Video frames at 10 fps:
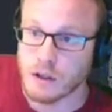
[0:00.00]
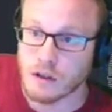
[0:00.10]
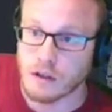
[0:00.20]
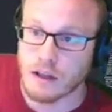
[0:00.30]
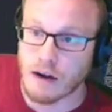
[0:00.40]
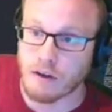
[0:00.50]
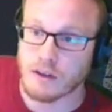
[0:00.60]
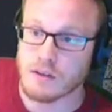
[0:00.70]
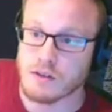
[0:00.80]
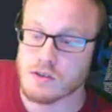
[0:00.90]
the
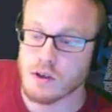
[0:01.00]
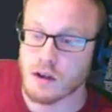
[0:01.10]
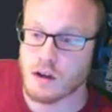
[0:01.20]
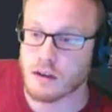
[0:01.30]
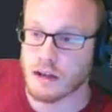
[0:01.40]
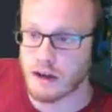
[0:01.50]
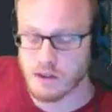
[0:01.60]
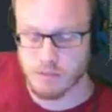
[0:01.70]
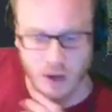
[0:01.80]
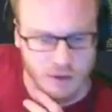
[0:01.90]
characters are the
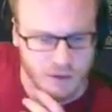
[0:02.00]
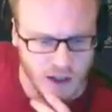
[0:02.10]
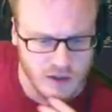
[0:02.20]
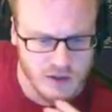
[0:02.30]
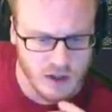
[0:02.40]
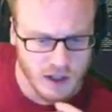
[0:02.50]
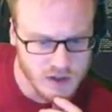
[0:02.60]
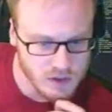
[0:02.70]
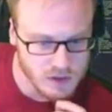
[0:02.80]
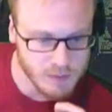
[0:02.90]
character profiles that I
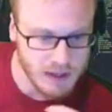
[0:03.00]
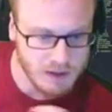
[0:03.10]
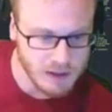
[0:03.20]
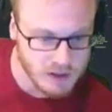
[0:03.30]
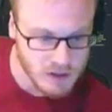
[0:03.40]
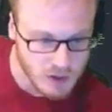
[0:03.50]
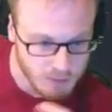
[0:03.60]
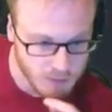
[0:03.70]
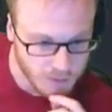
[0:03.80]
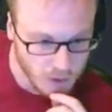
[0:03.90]
talked about in the
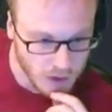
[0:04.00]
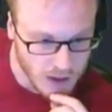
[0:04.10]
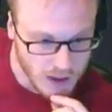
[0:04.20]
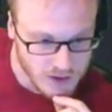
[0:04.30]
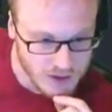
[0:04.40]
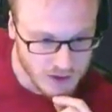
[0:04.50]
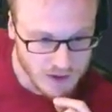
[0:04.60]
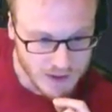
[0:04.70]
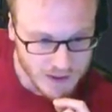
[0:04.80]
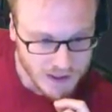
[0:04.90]
stream before last.
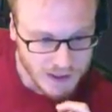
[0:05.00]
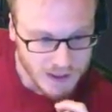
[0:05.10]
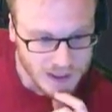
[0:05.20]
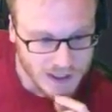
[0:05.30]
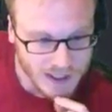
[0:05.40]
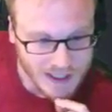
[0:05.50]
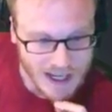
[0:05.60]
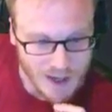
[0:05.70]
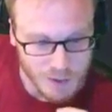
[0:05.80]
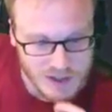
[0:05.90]
Killer
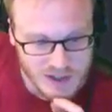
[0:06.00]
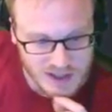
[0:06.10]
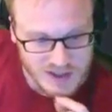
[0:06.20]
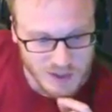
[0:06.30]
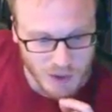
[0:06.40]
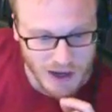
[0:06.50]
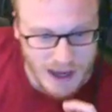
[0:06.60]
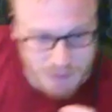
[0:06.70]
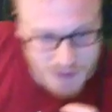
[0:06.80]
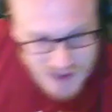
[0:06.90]
Cowboy says, so what
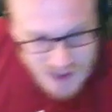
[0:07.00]
happened to